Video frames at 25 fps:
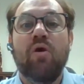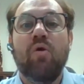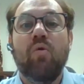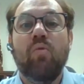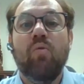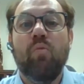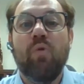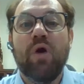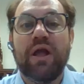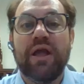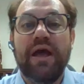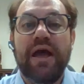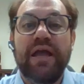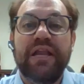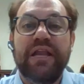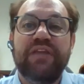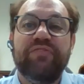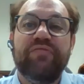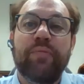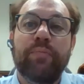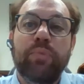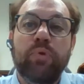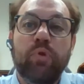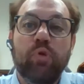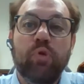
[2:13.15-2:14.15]
what kind of
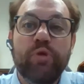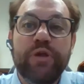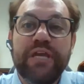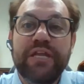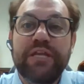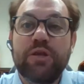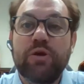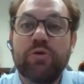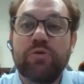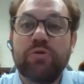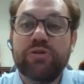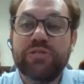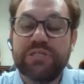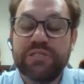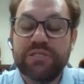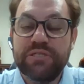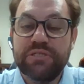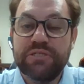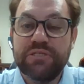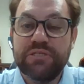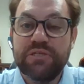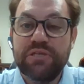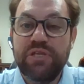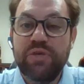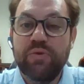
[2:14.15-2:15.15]
employee
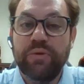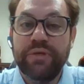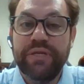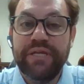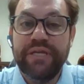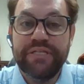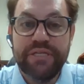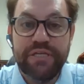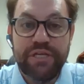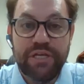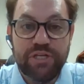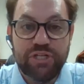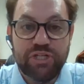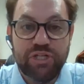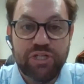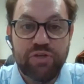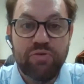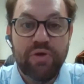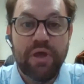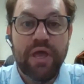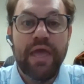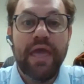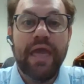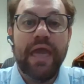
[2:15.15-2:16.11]
notices you will need to issue